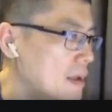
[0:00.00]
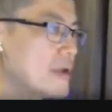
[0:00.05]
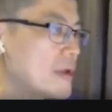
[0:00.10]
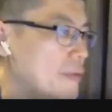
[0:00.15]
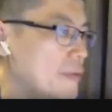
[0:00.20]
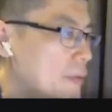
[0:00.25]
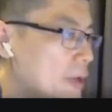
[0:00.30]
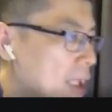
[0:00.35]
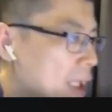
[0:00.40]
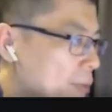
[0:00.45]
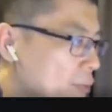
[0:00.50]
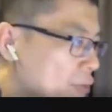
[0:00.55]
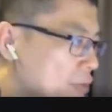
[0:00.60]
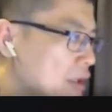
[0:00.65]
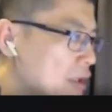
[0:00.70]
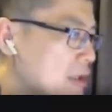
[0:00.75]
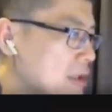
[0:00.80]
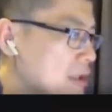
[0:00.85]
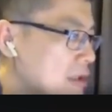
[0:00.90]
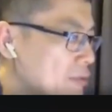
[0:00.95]
We come to
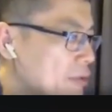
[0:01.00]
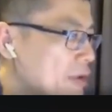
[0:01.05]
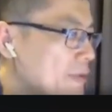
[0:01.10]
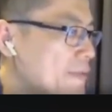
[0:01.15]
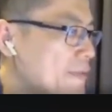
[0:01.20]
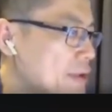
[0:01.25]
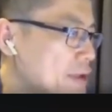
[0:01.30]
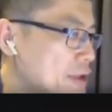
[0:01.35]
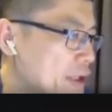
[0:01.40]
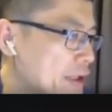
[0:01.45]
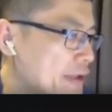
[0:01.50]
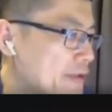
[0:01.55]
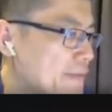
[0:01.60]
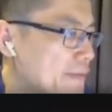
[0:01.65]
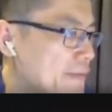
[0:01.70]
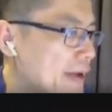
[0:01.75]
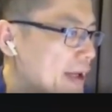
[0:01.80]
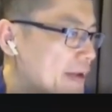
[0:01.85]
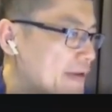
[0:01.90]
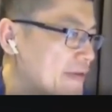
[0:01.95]
the repurchase
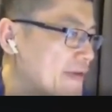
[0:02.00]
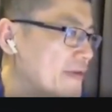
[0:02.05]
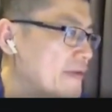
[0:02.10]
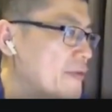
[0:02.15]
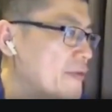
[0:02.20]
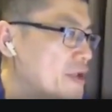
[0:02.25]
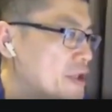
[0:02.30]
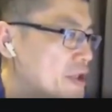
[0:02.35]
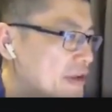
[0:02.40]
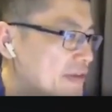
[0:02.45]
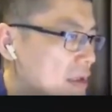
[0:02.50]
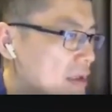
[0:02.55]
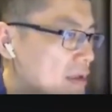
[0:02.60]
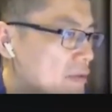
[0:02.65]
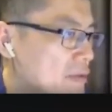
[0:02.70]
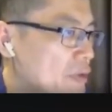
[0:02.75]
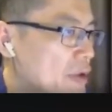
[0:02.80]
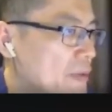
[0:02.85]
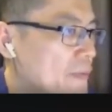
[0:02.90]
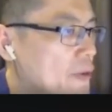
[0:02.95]
price, which is a
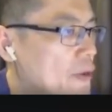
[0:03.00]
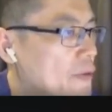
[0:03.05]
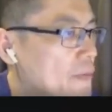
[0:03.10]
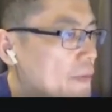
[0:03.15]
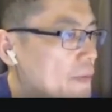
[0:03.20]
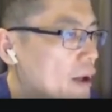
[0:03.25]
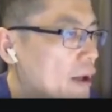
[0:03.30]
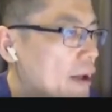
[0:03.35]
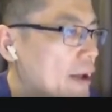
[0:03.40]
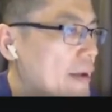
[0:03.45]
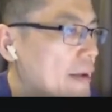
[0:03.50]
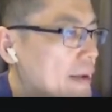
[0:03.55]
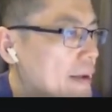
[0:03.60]
repo part.